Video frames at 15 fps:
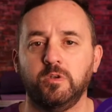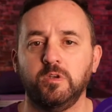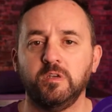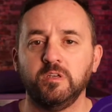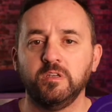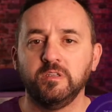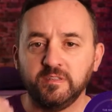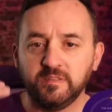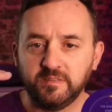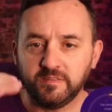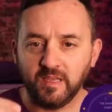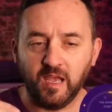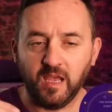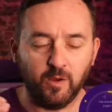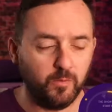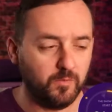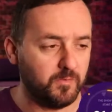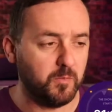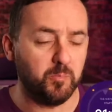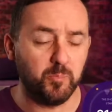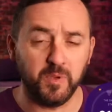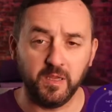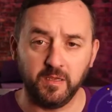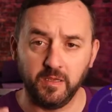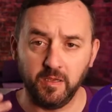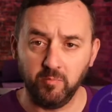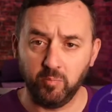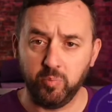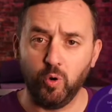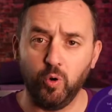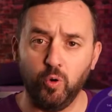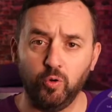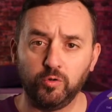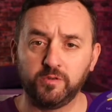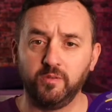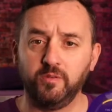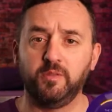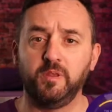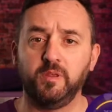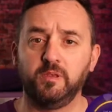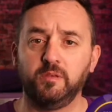Start with the big important things.